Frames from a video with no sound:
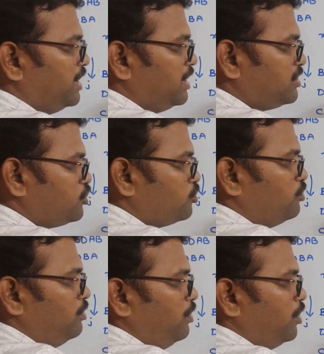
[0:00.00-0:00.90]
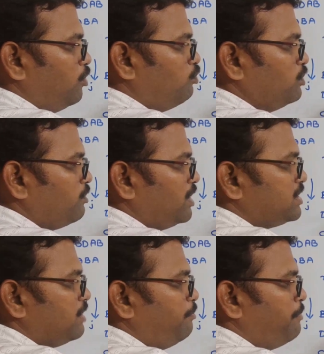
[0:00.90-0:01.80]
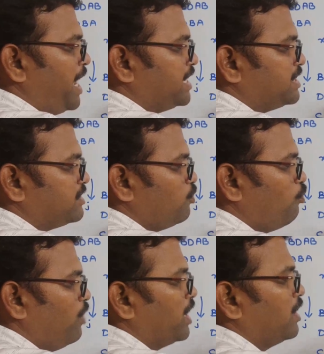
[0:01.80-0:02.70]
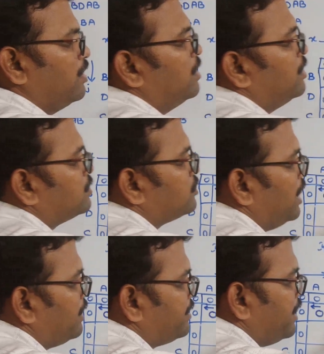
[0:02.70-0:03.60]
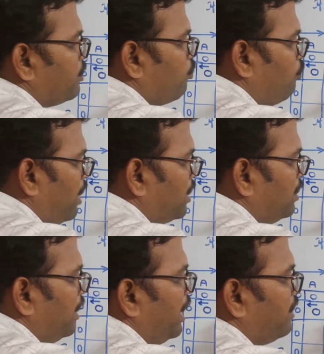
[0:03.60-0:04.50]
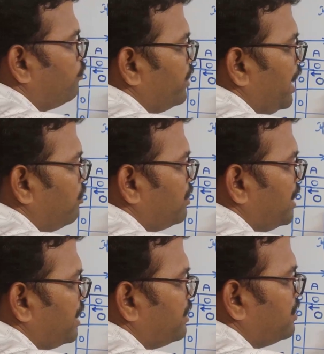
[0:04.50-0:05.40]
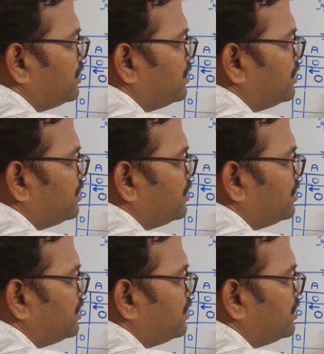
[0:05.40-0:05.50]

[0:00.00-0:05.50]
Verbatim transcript: these two, which one is the max? one. So I will take one and we have taken